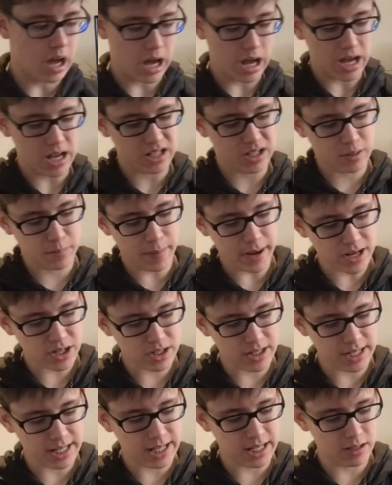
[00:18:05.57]

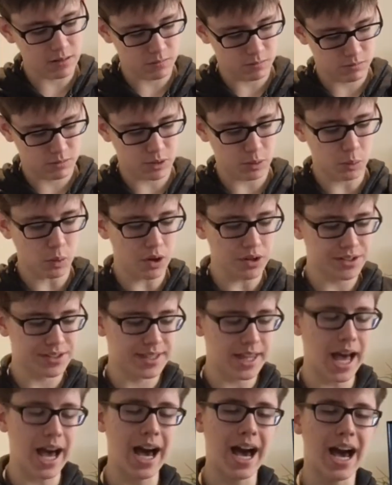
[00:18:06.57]
especially the ones
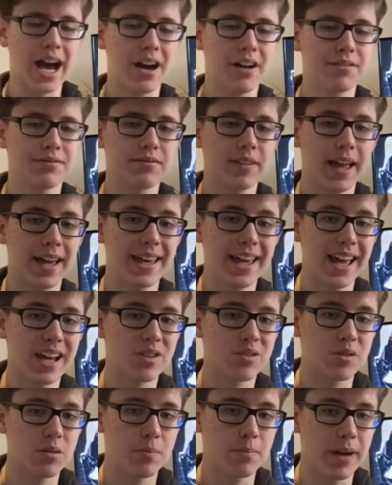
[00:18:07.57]
that have like
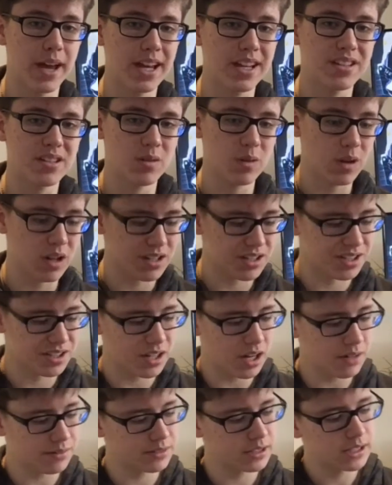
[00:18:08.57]
extra bass and all that
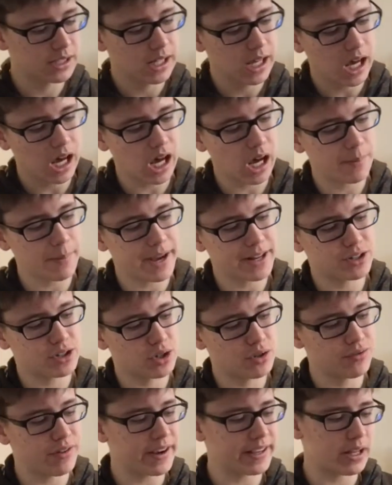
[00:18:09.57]
stuff. I
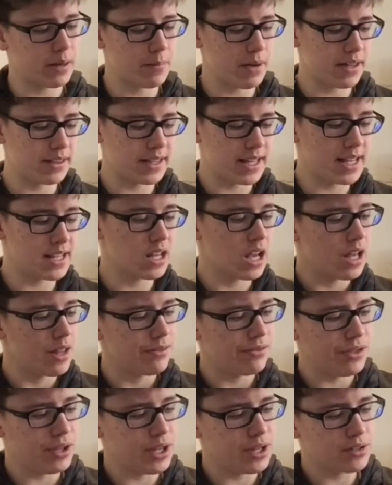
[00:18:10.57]
do recommend these.
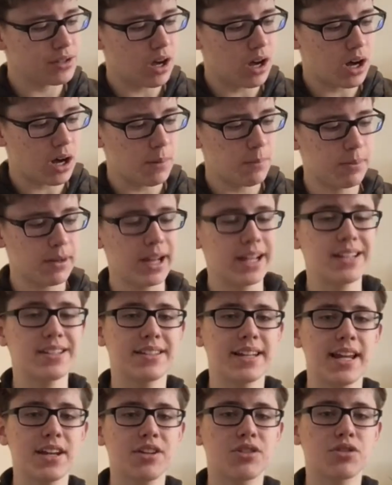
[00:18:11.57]
These are
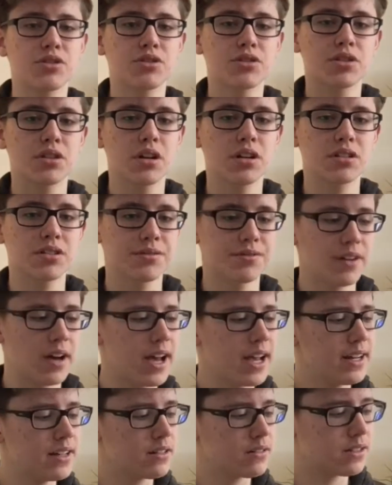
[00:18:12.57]
PlayStation
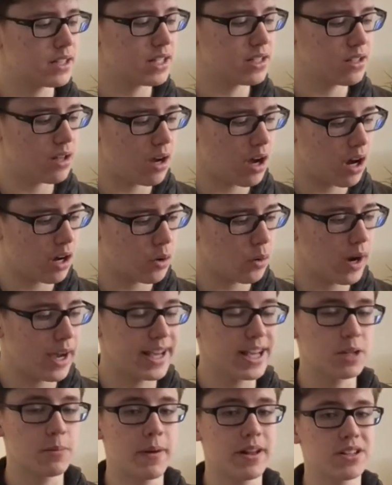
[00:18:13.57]
certified. These are
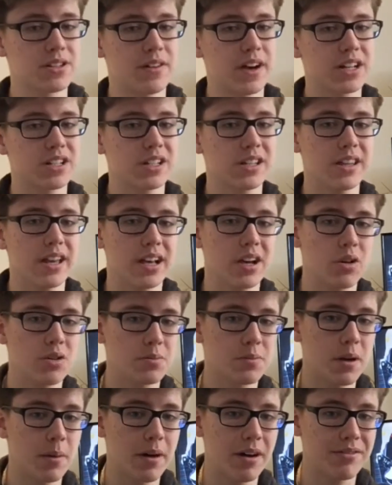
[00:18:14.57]
quite expensive actually. They
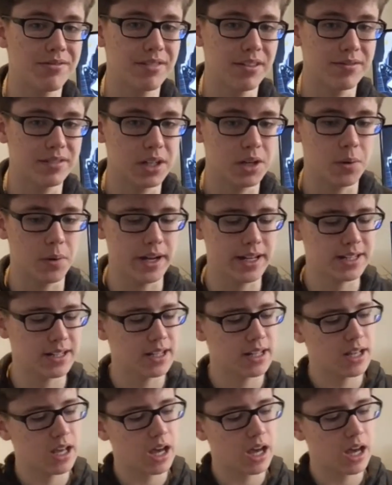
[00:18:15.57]
cost me about 50 quid.